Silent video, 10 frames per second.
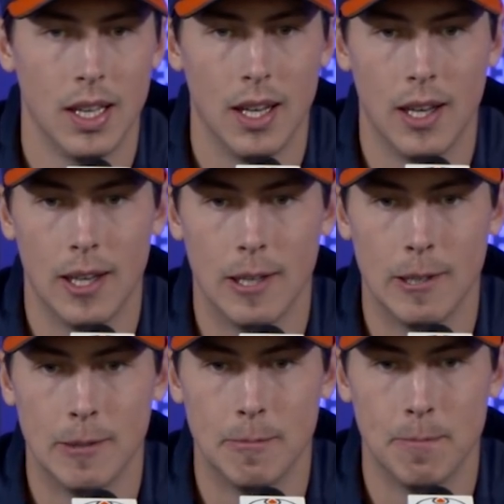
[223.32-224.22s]

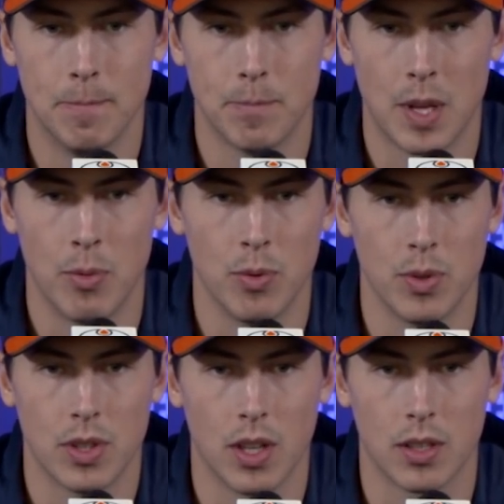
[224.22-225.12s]

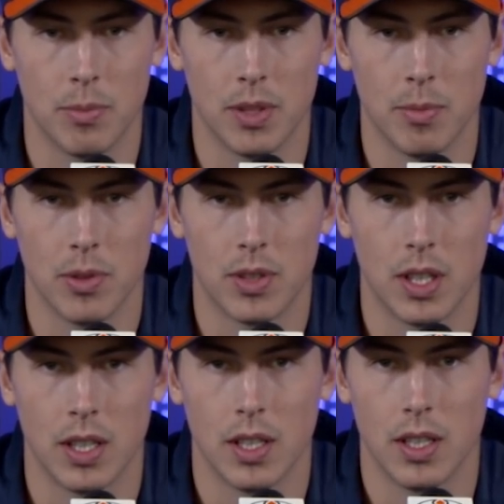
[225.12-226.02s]
we talked a bit about
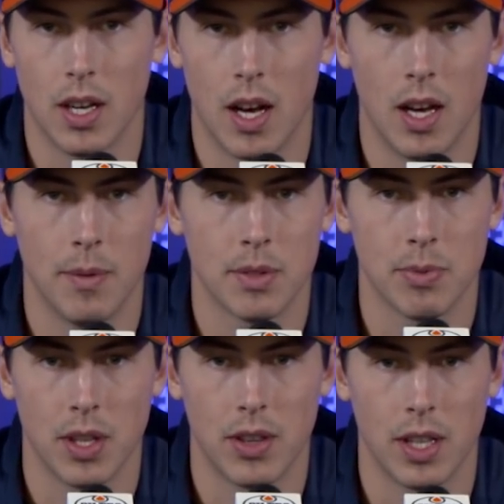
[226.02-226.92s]
Hyman,
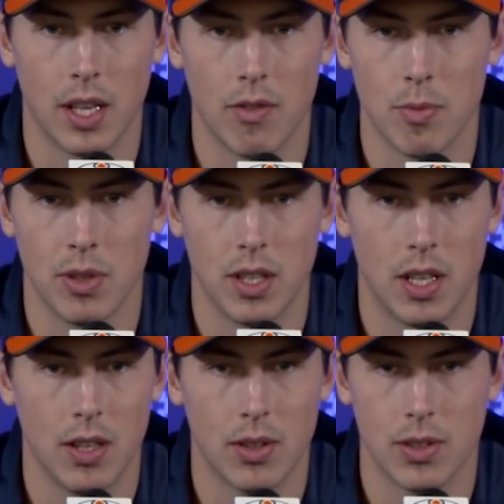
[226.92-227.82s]
but I think everybody,
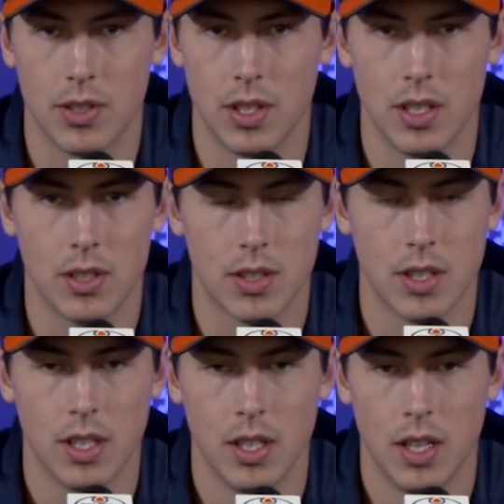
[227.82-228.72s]
Keith or Cease,
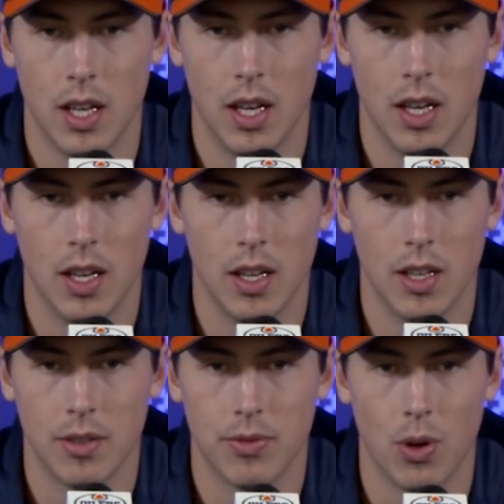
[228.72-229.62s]

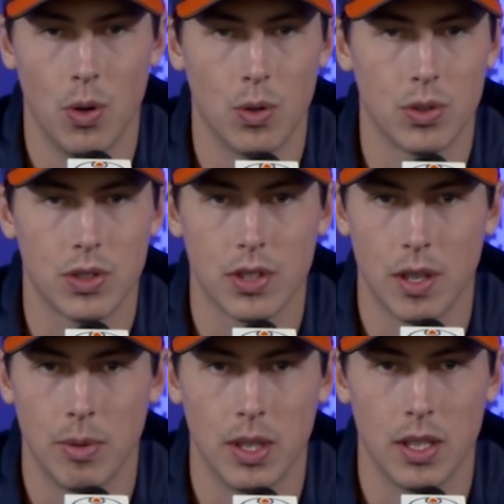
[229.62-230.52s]
Fogues,
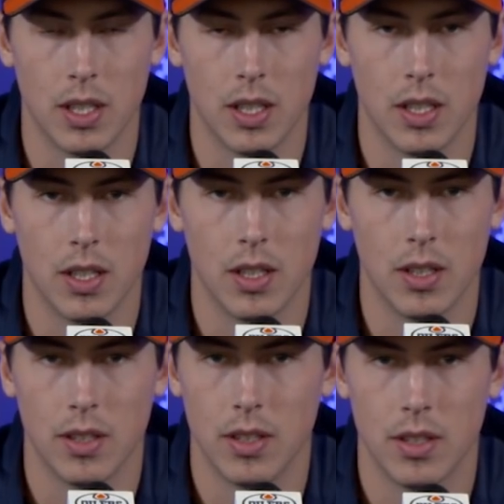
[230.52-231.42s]

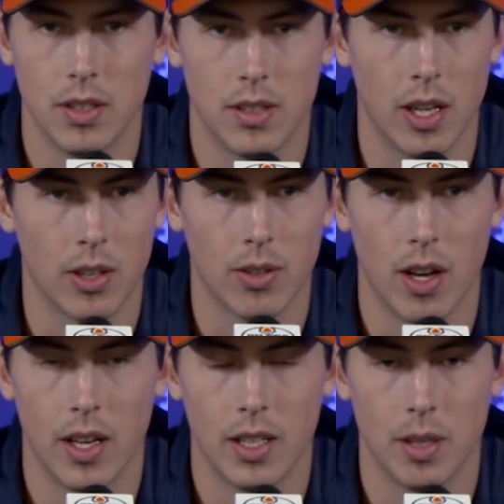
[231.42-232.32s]
Derek
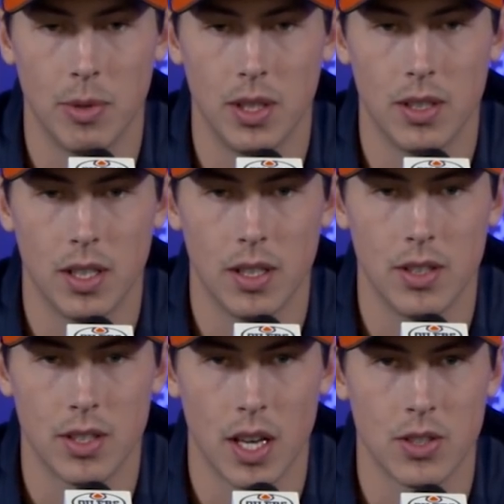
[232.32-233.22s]
Ryan,
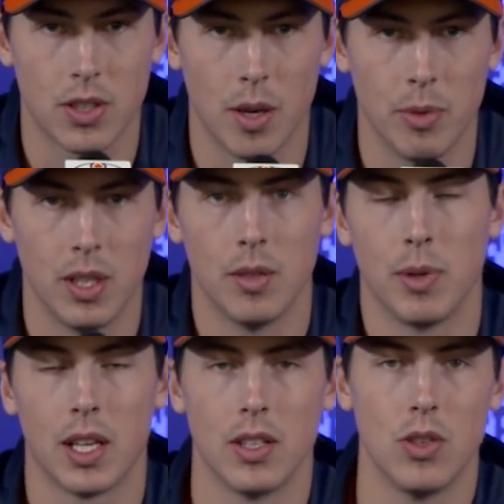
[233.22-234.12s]
these guys are coming in and
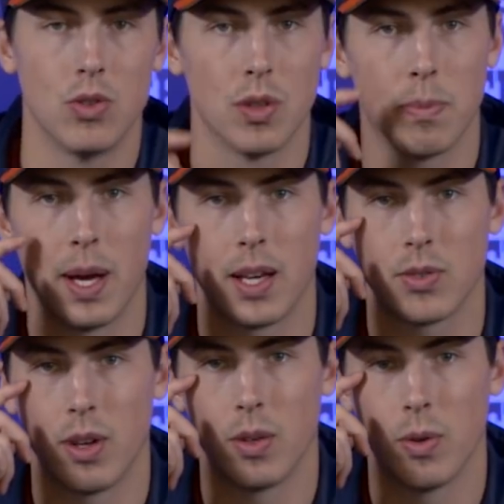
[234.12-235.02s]
making huge
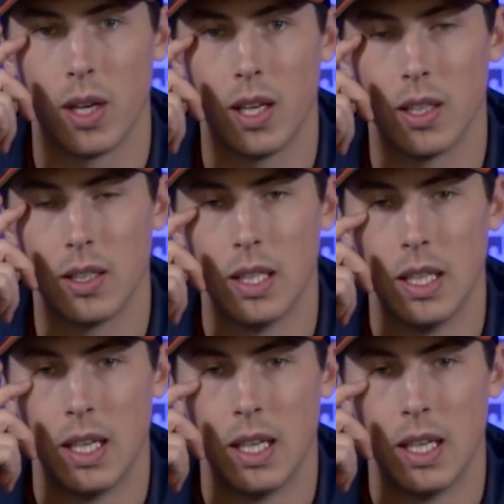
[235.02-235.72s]
impacts right away, and